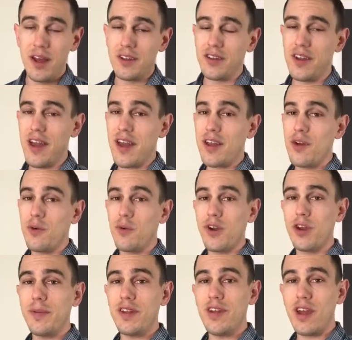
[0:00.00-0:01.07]
Today, we're
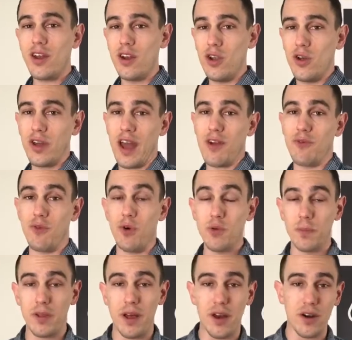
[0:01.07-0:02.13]
going to be taking a look at Roll
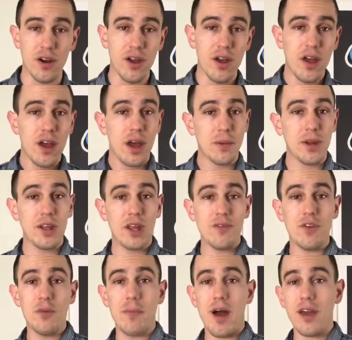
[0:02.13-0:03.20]
Player. I'm going to
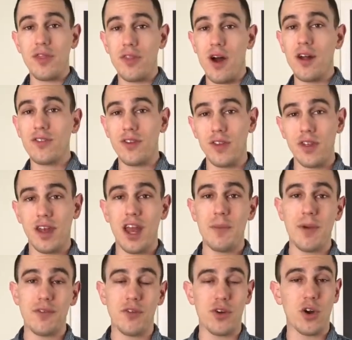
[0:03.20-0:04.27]
give you my thoughts on the
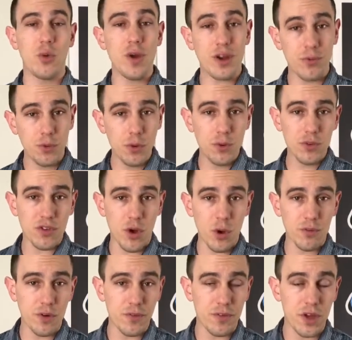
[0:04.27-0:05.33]
game after a quick rules
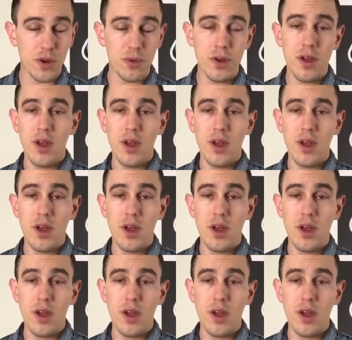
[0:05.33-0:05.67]
overview.